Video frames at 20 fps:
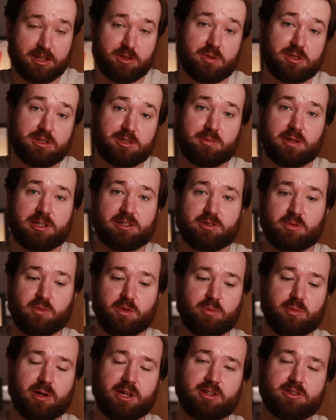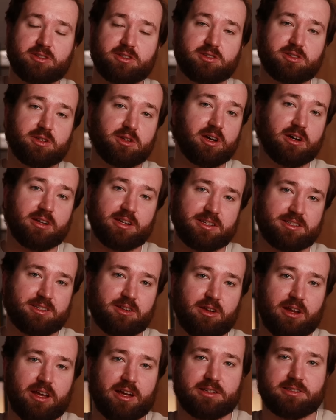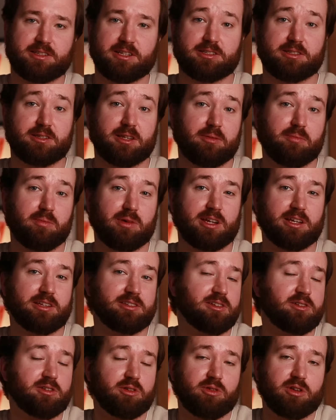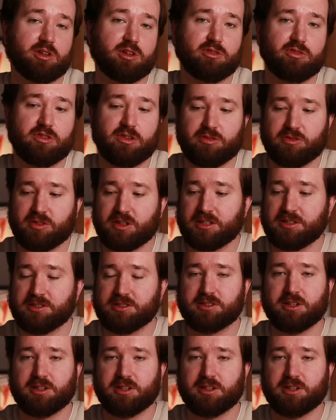as we just mentioned with pensions, you can't necessarily access that money until you're in your 50s.